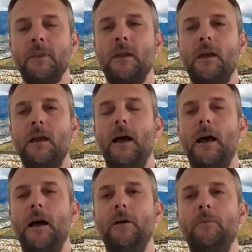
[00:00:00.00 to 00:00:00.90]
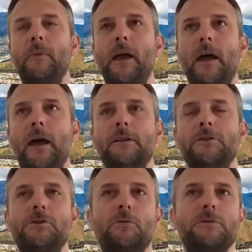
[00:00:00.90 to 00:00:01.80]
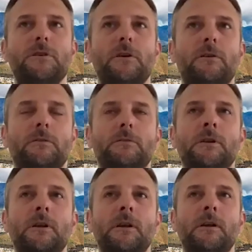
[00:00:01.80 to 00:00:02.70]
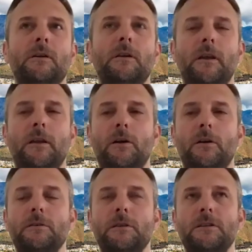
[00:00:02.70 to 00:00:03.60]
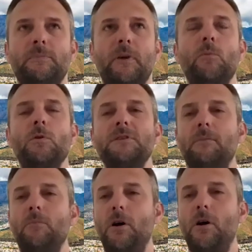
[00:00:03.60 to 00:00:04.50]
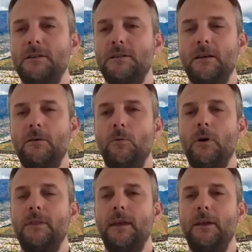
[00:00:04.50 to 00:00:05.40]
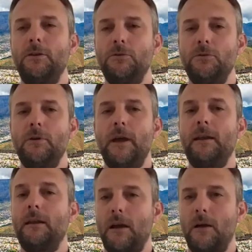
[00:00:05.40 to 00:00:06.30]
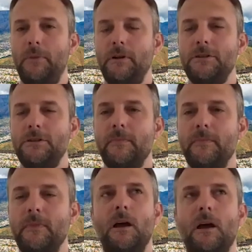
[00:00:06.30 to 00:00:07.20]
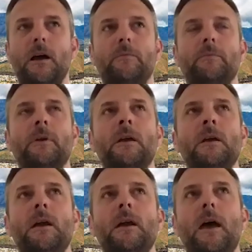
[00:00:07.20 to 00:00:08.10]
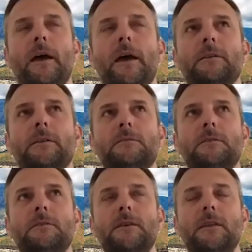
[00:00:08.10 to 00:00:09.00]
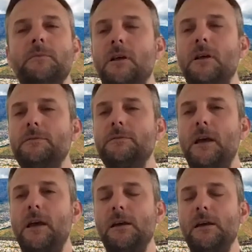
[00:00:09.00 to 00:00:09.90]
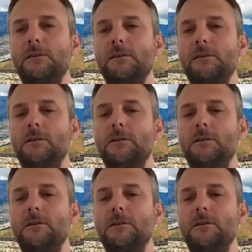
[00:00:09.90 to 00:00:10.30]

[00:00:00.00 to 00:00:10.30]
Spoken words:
and should also spend more time marketing what they do and accomplish, and see themselves as